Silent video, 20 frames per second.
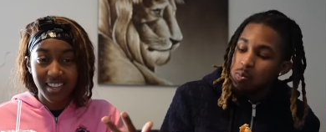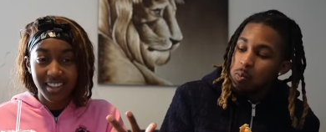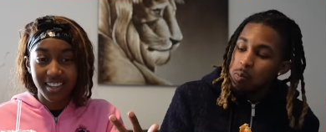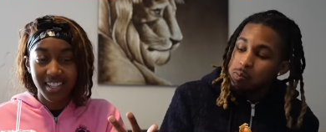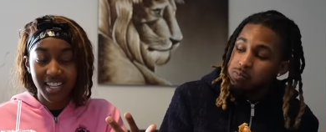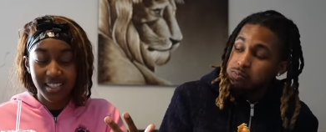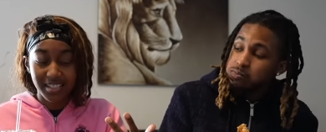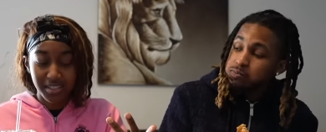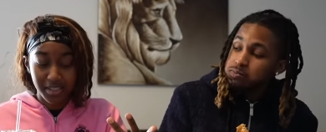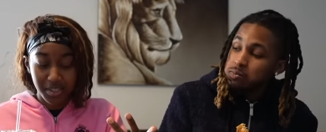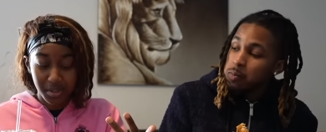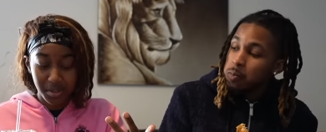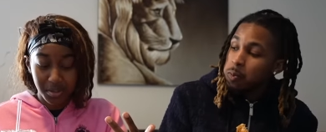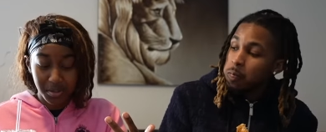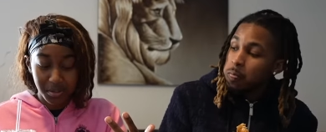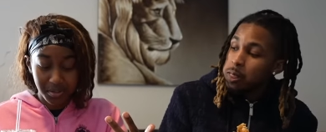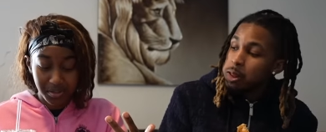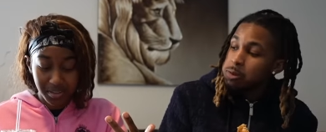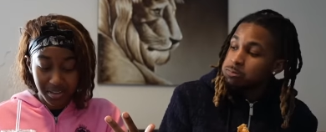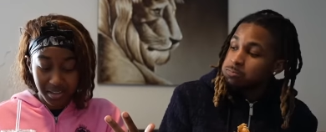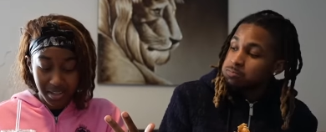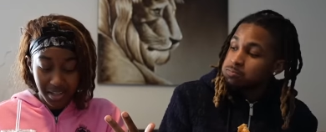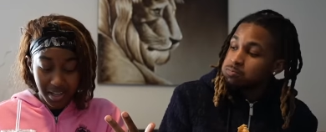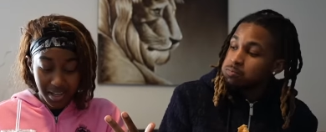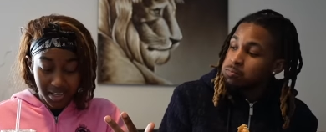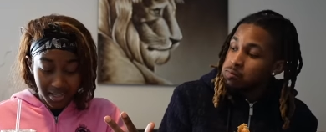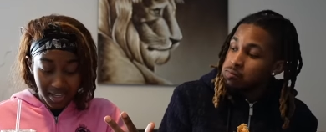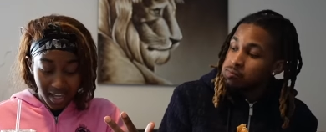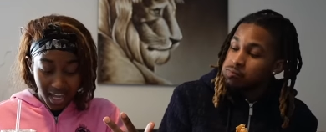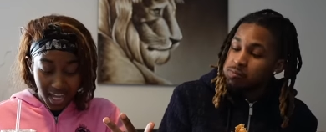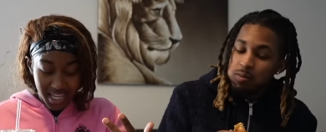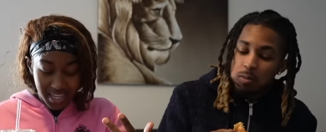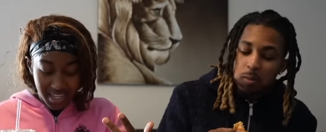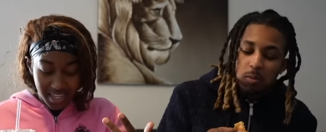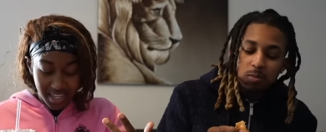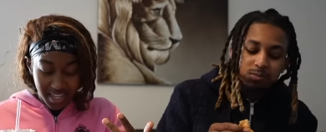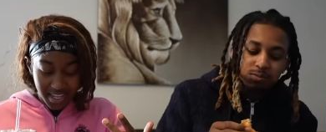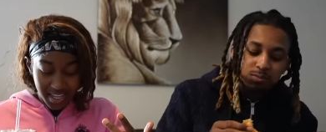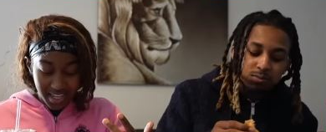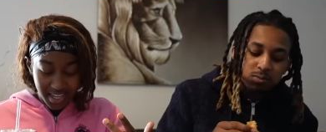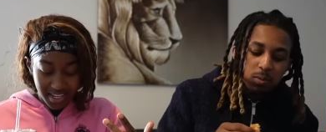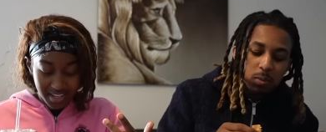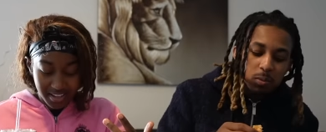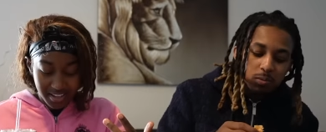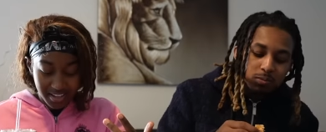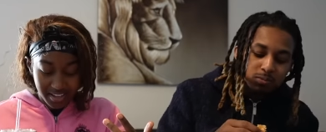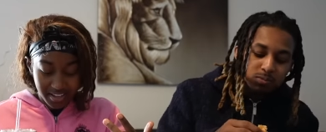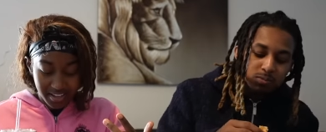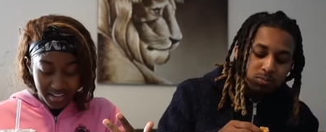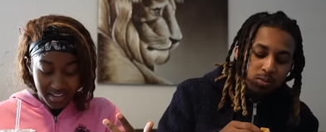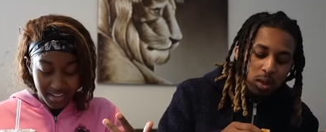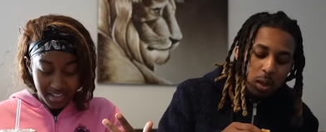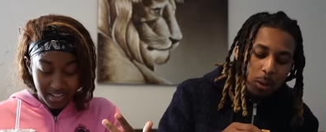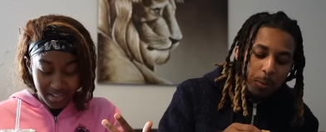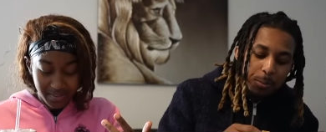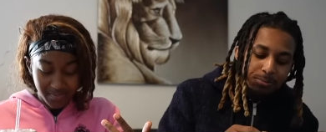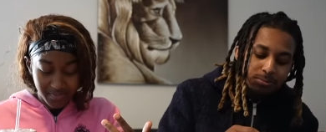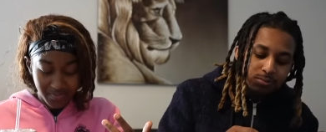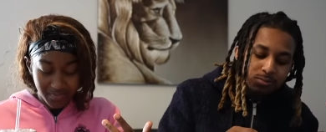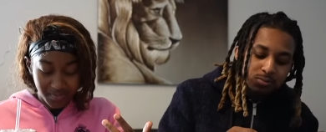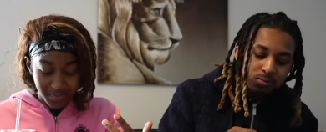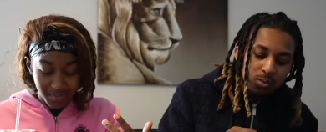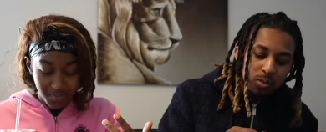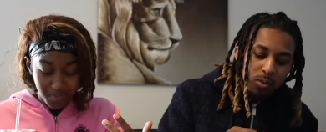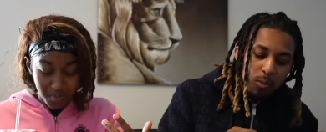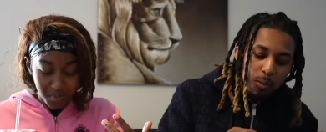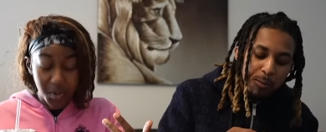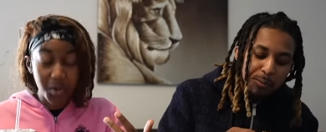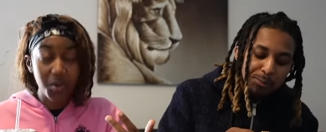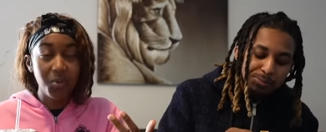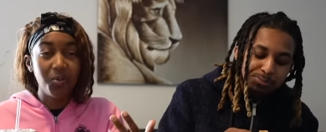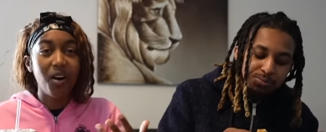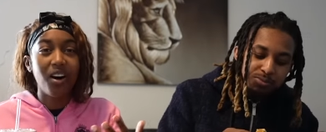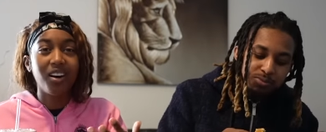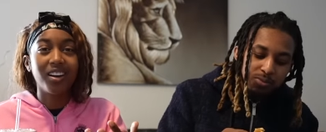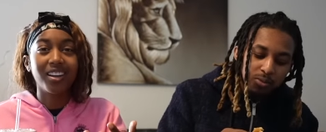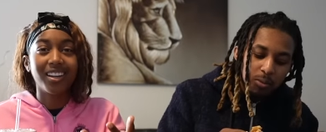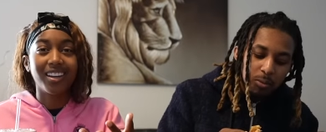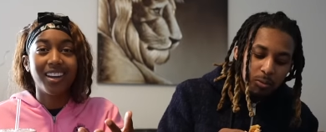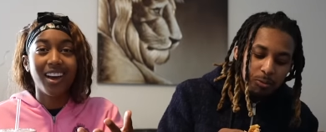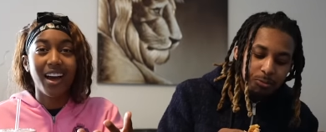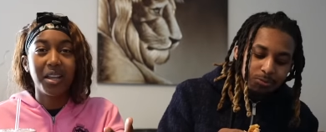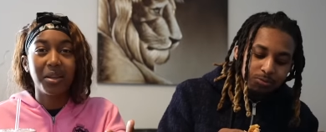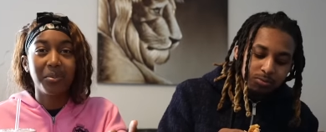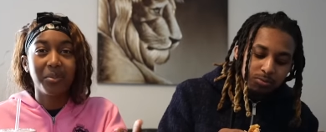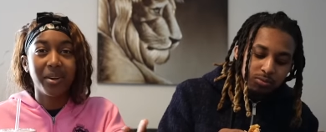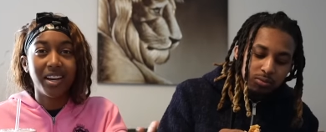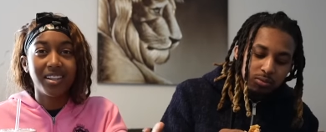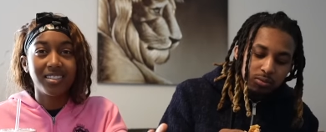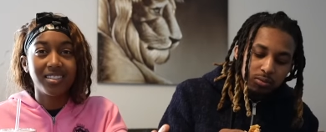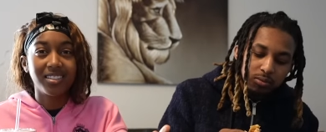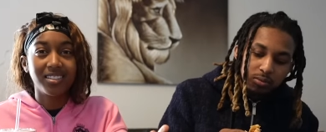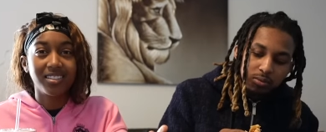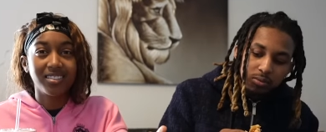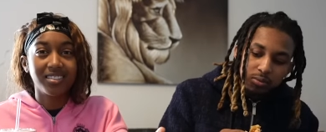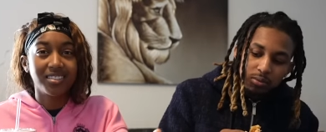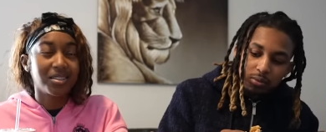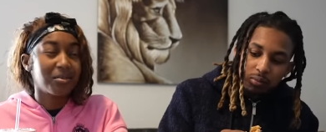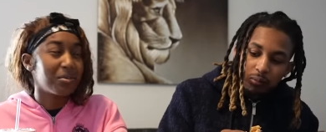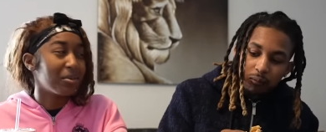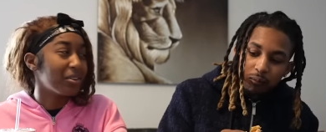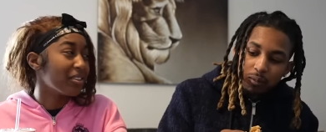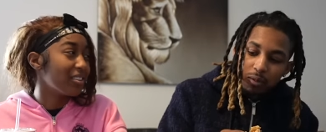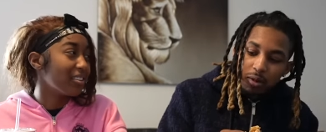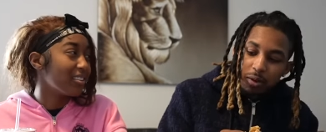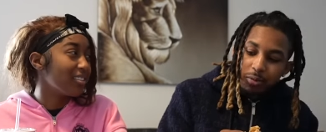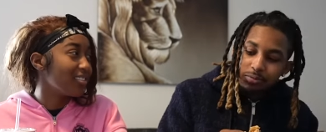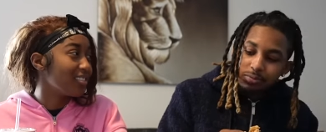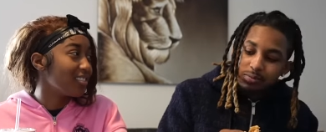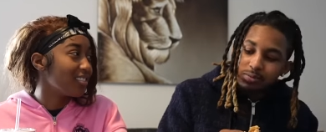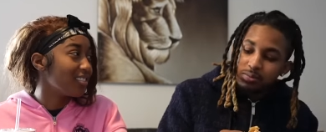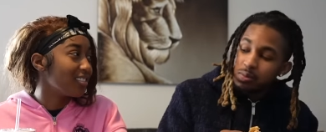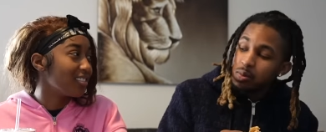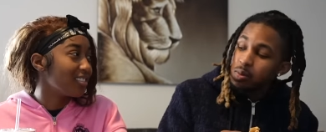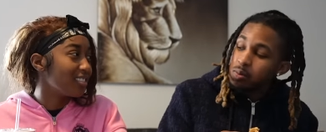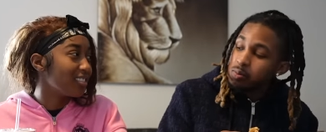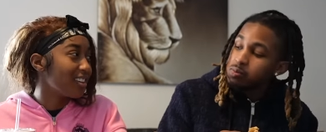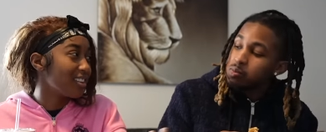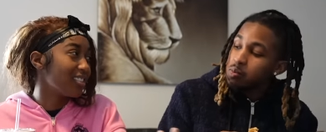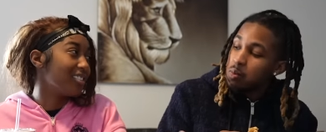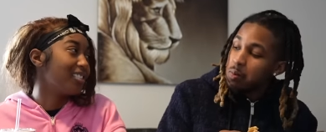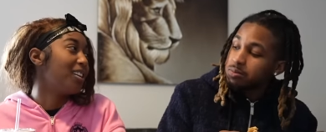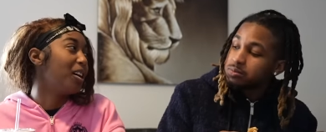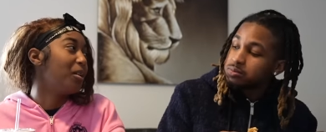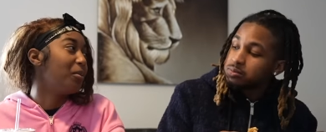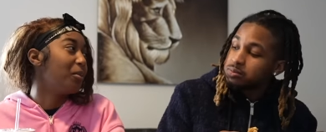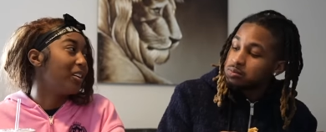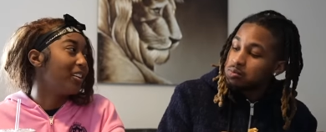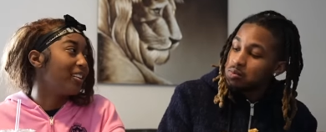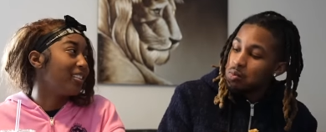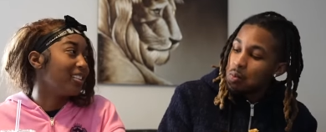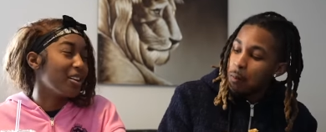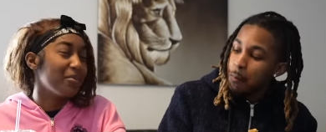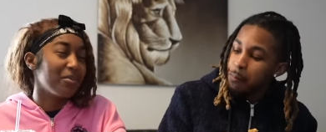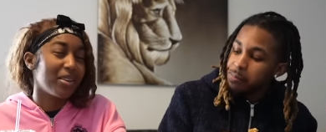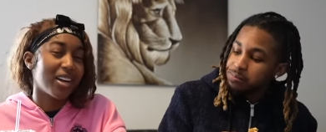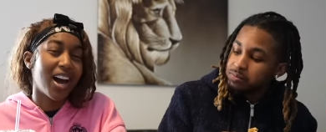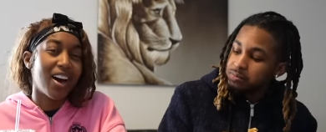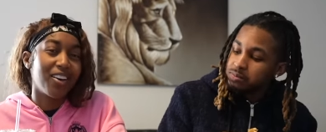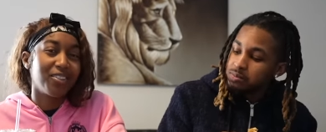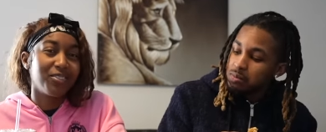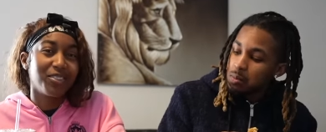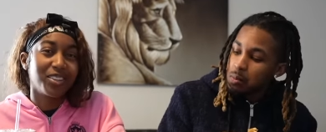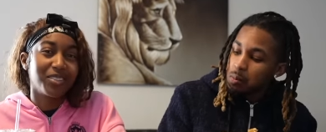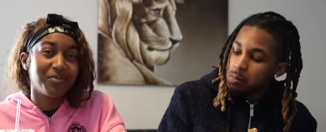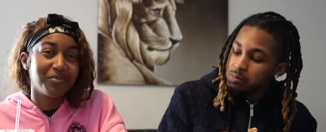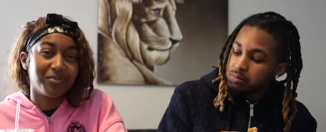Speaker 1: That's two. And then um, moonwalking in Calabasas. Come on come on. I mean, how